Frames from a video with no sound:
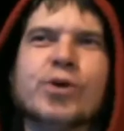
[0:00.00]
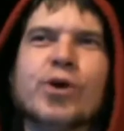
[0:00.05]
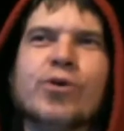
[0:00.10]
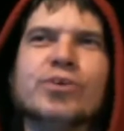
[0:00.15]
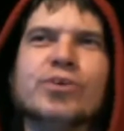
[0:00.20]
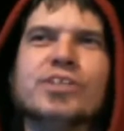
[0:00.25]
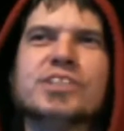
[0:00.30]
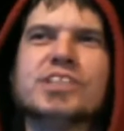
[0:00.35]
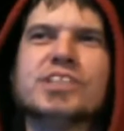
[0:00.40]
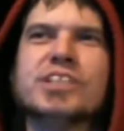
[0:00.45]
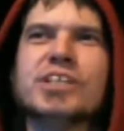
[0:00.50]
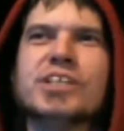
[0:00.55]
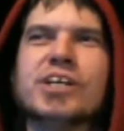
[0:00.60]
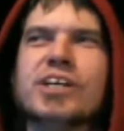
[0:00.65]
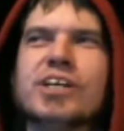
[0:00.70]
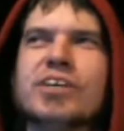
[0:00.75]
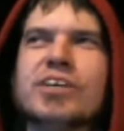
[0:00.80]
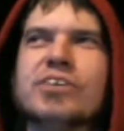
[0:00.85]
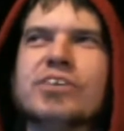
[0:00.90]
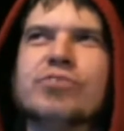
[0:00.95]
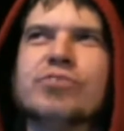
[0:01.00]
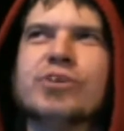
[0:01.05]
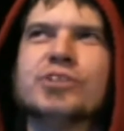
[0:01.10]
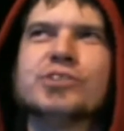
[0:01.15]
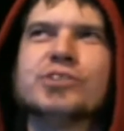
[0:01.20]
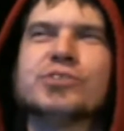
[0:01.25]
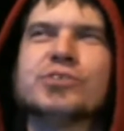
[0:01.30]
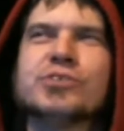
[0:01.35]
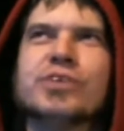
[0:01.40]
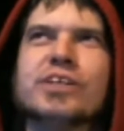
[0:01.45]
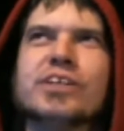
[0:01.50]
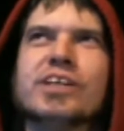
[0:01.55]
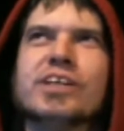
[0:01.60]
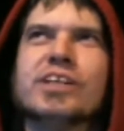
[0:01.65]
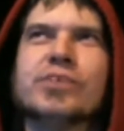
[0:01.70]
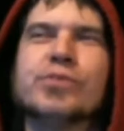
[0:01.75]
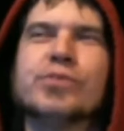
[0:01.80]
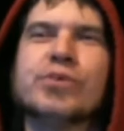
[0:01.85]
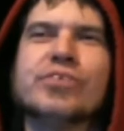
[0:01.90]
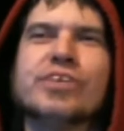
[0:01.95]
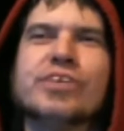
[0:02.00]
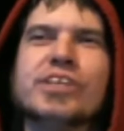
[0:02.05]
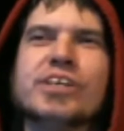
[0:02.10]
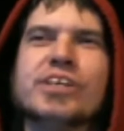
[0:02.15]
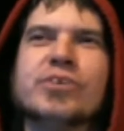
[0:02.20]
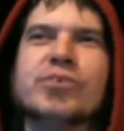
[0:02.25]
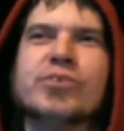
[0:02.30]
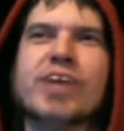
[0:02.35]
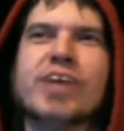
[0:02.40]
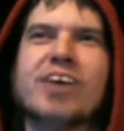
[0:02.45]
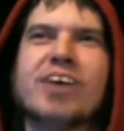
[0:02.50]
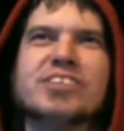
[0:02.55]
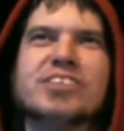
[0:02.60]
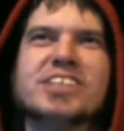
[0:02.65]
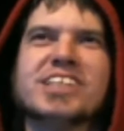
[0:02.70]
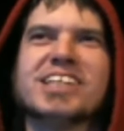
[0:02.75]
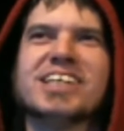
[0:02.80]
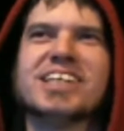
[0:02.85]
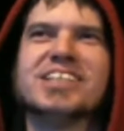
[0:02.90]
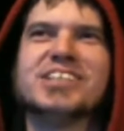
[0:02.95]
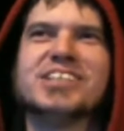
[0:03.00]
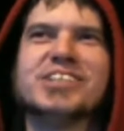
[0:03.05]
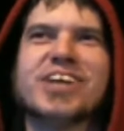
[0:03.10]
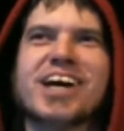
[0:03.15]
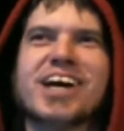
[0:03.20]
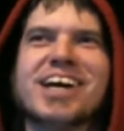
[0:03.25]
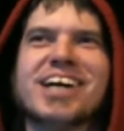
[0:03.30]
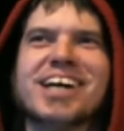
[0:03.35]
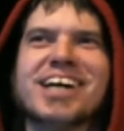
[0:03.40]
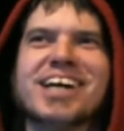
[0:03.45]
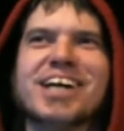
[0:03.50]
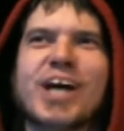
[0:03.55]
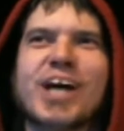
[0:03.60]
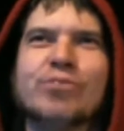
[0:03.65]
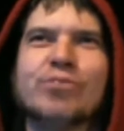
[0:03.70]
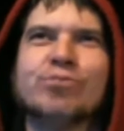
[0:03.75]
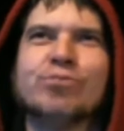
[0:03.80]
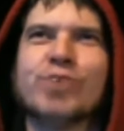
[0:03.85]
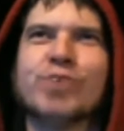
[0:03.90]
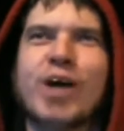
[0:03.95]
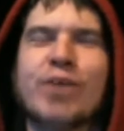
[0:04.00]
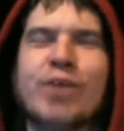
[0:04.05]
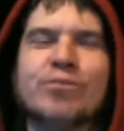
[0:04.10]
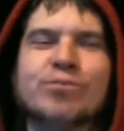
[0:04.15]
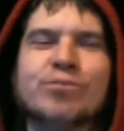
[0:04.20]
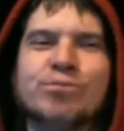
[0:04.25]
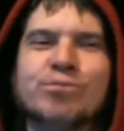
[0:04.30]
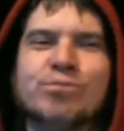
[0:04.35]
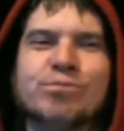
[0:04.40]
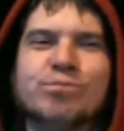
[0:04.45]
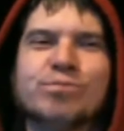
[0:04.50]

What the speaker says: going to see the first one in the movie theater when I was a kid, so I'm